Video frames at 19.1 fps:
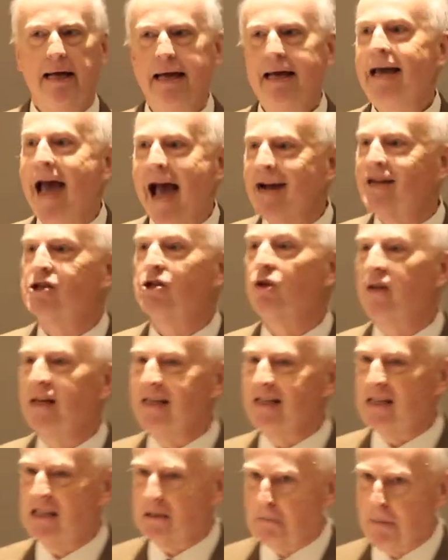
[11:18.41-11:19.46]
He
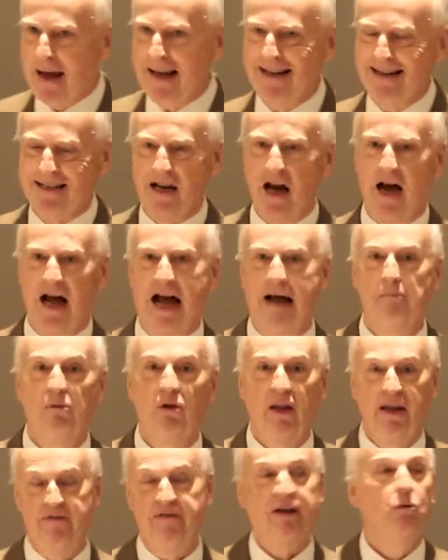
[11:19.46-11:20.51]
actually spent
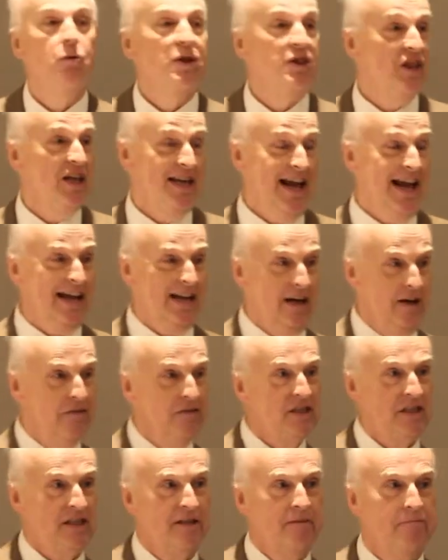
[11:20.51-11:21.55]
time living with the
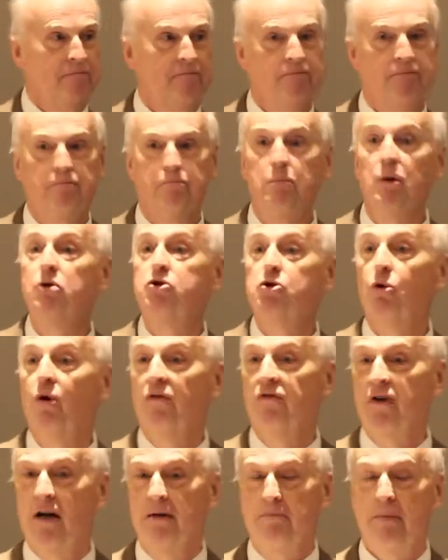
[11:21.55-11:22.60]
natives,
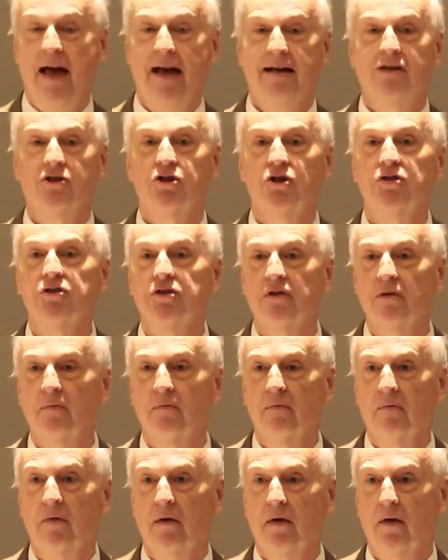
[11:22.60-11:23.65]
mutual fund managers,
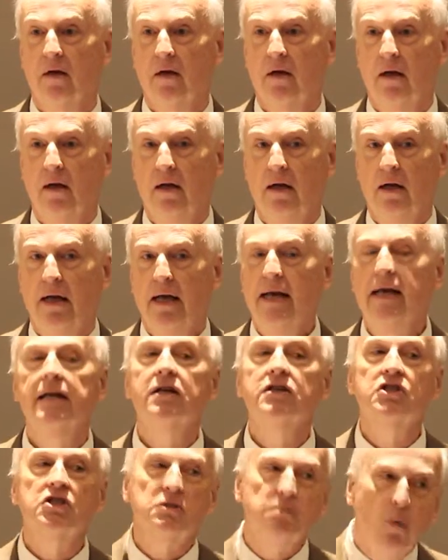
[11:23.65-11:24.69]
in
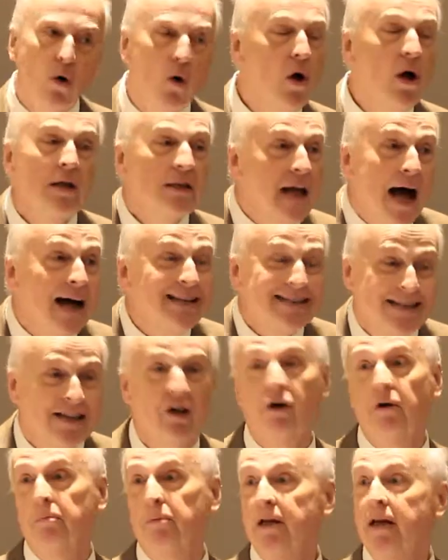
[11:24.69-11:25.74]
a small, not
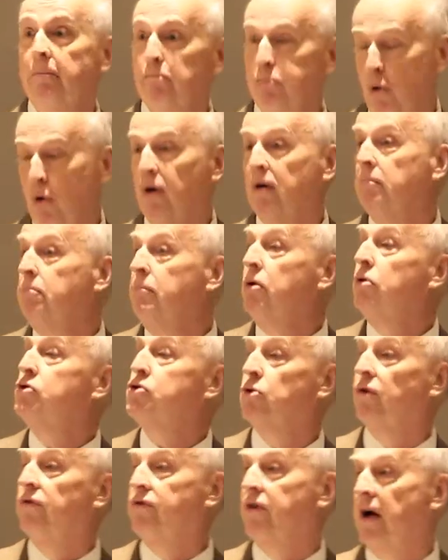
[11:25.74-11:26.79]
terribly important
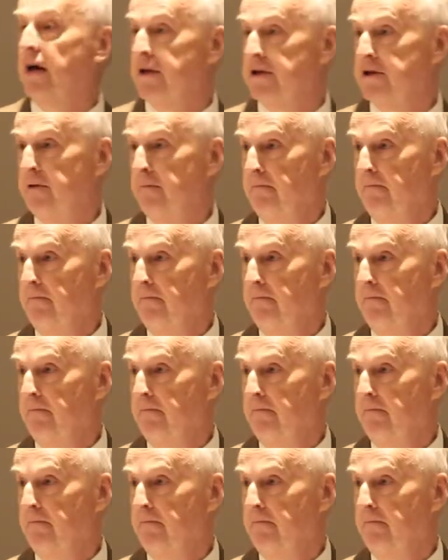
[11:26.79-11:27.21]
mutual fund,